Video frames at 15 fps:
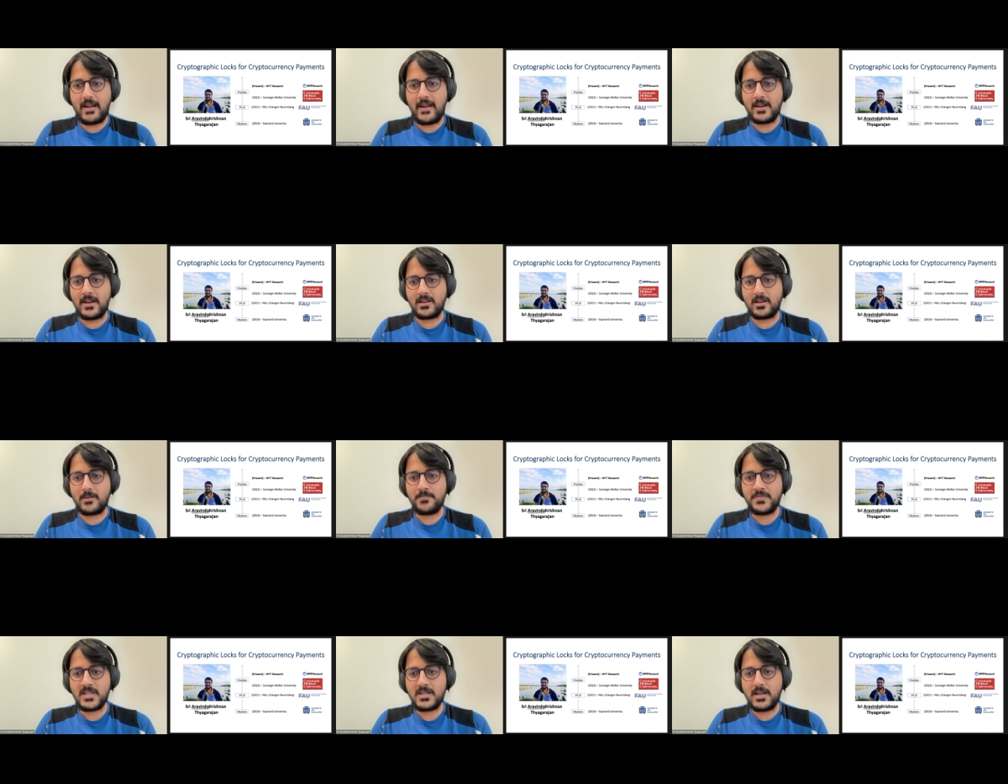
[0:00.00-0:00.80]
and
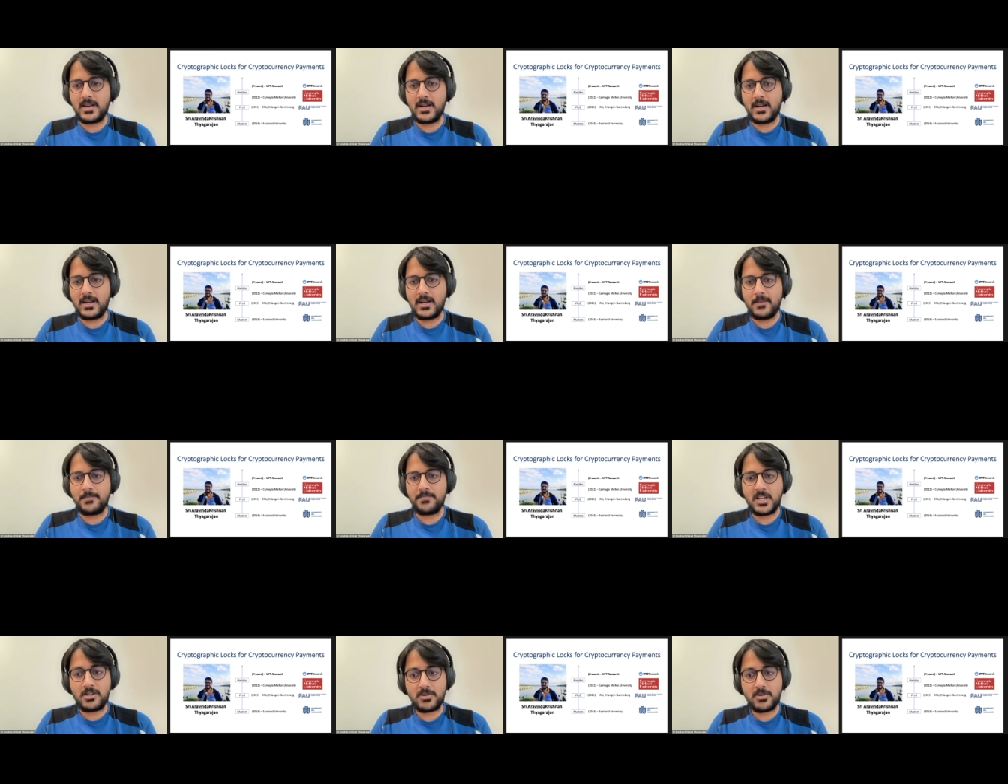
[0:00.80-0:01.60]

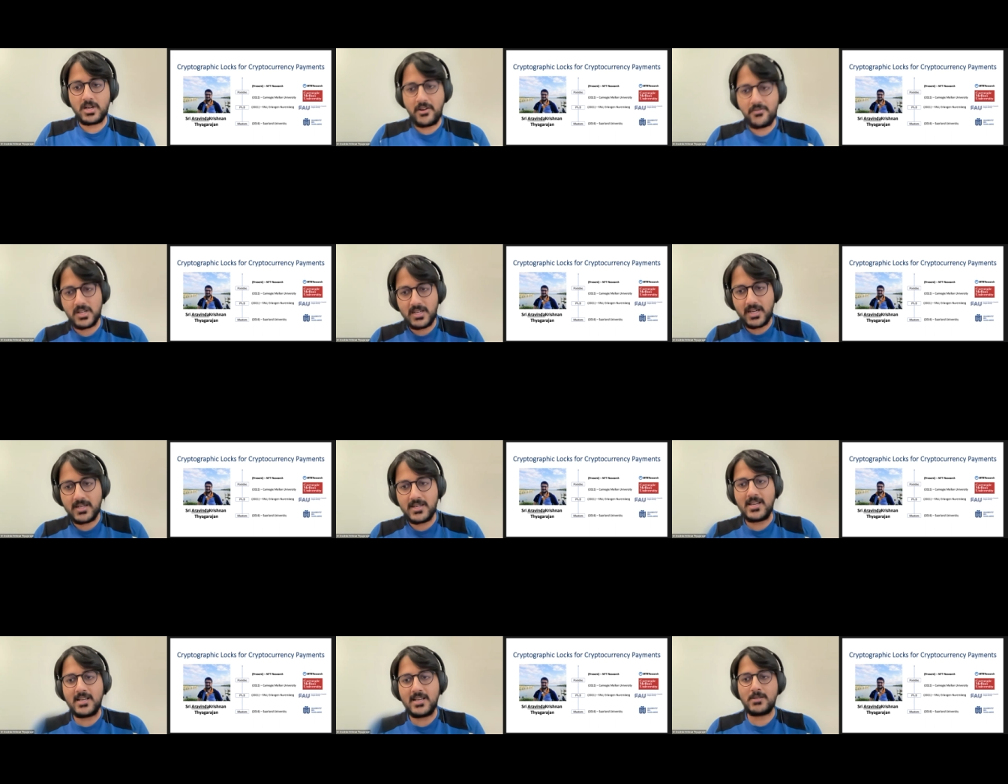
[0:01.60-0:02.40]
um, cryptographic
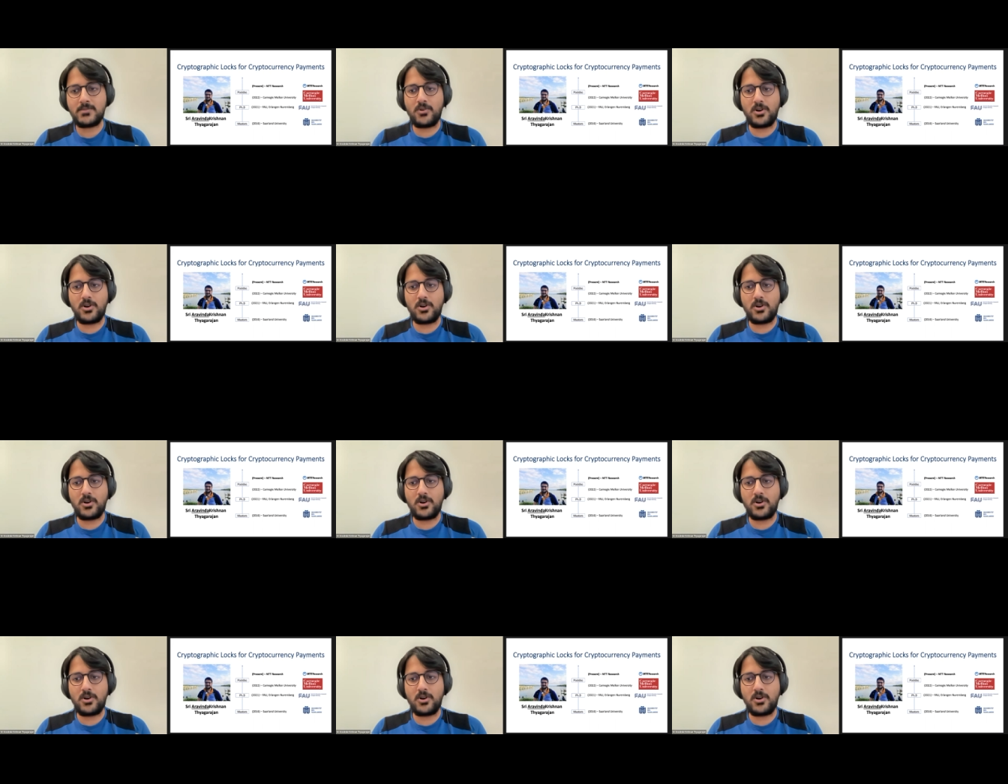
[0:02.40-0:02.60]
techniques